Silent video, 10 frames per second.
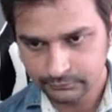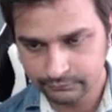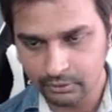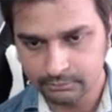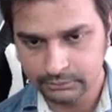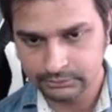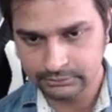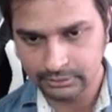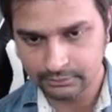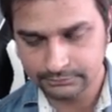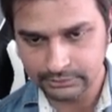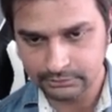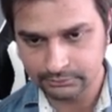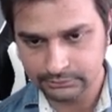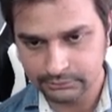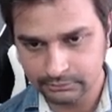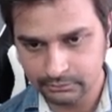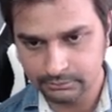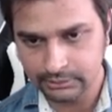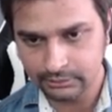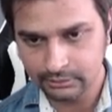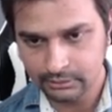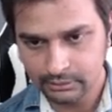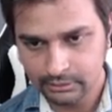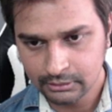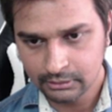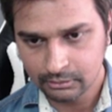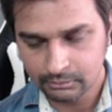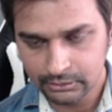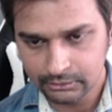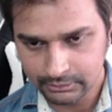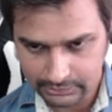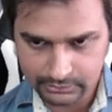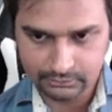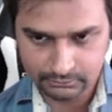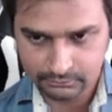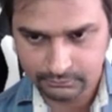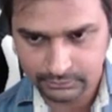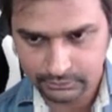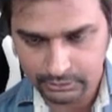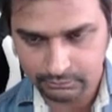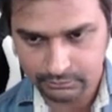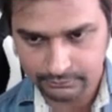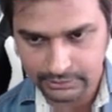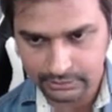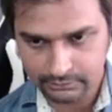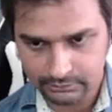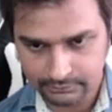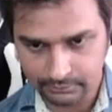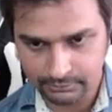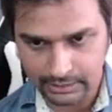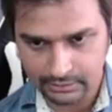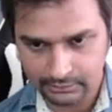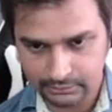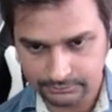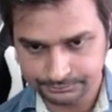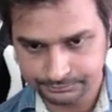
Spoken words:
Ford Motors laid off 3,000 globally. 120 were out of that from Canada.